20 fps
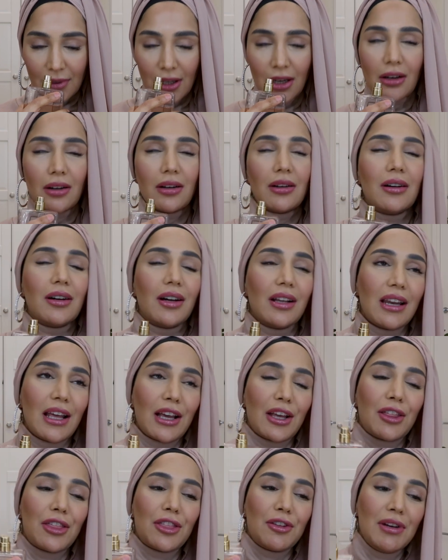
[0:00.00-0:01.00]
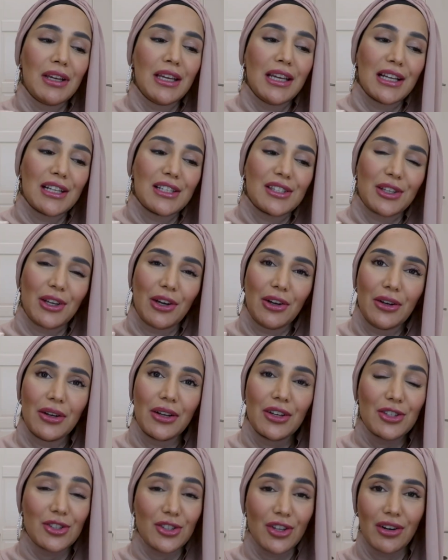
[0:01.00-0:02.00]
oh, like 3 years
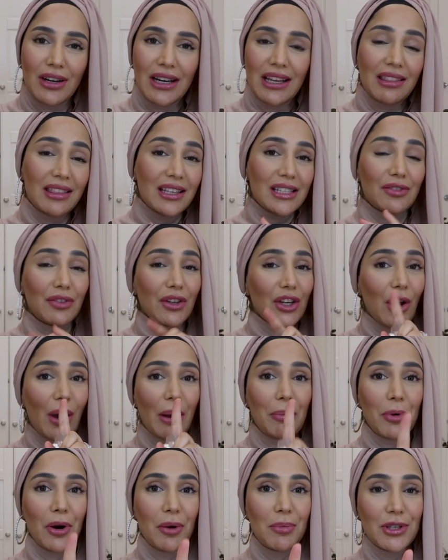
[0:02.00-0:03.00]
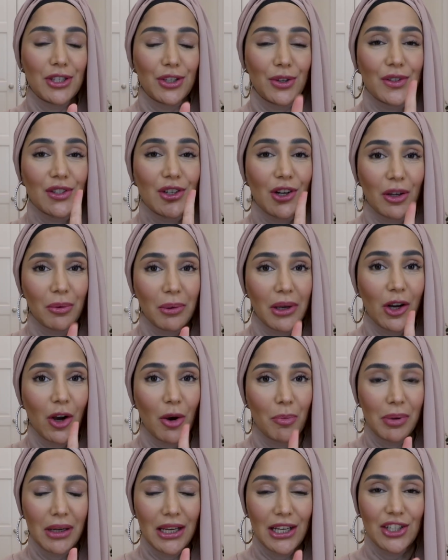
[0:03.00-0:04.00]
ago. Sorry, this video, I promise you, it's not gonna be a
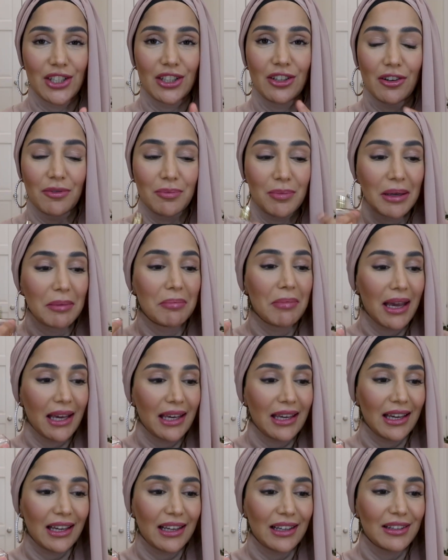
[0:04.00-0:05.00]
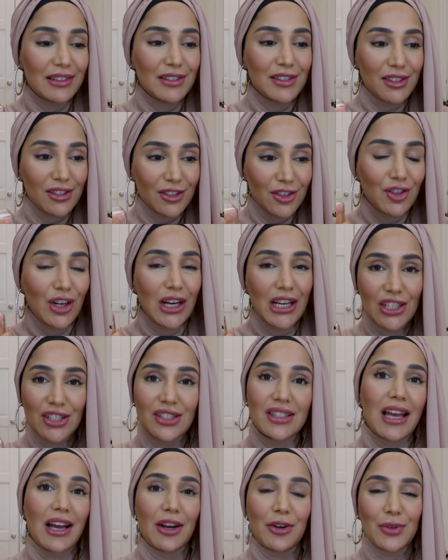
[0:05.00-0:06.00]
compilation of me making strange
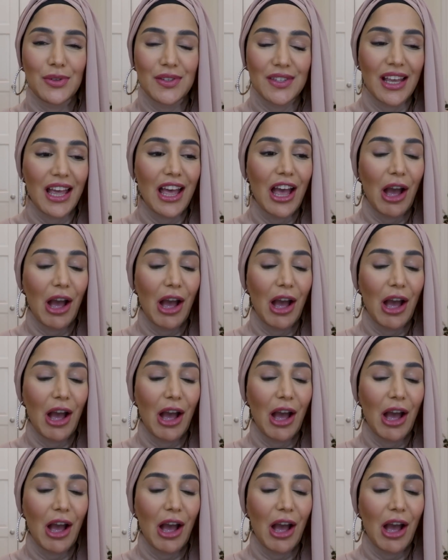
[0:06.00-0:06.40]
sounds.